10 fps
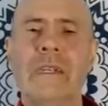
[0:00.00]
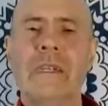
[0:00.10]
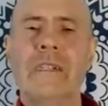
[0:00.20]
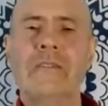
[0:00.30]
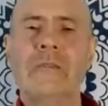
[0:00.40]

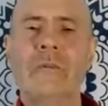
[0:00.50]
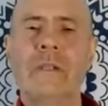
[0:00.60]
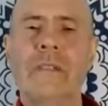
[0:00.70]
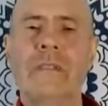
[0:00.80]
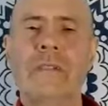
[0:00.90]
into
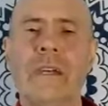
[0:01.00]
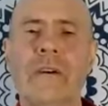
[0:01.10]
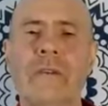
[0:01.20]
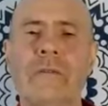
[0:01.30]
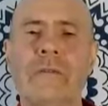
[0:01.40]

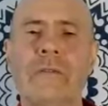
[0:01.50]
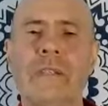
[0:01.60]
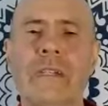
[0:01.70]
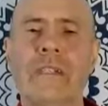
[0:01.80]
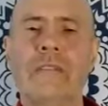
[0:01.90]
itself,
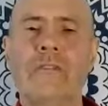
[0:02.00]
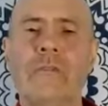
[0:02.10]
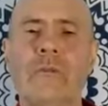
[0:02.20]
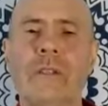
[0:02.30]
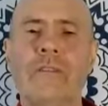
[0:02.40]

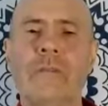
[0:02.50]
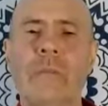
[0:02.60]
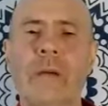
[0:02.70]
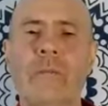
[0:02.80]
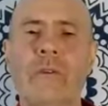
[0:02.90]
into its
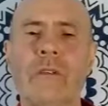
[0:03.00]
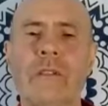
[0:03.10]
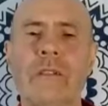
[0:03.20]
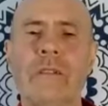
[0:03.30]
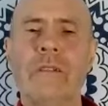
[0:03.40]

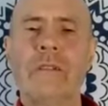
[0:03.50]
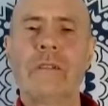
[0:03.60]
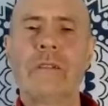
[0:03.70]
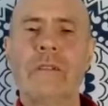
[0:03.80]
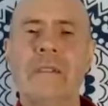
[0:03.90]
memory.
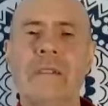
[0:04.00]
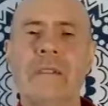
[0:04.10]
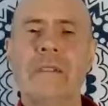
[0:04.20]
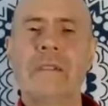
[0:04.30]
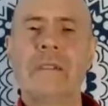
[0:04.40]

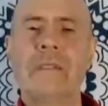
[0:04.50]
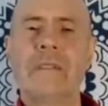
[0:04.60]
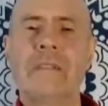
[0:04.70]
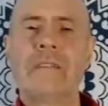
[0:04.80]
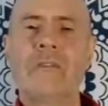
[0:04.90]

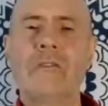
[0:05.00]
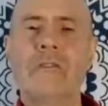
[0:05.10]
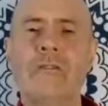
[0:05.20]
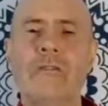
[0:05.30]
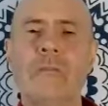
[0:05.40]
It's not
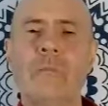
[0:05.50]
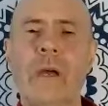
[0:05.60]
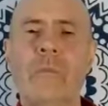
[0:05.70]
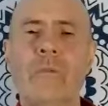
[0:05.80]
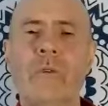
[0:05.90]
just a
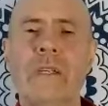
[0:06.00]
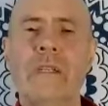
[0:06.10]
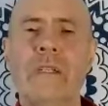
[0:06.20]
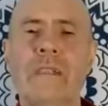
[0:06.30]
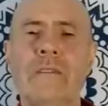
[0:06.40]
memory,
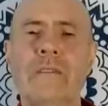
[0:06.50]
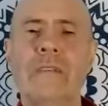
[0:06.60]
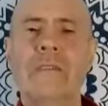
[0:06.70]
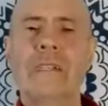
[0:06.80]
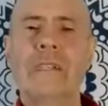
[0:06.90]
it
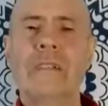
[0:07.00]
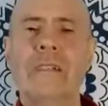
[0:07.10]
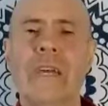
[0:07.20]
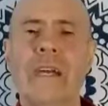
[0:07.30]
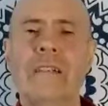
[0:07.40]
is
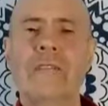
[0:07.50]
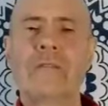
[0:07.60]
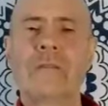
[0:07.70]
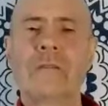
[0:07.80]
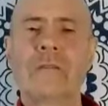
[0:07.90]

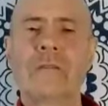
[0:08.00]
intelligence.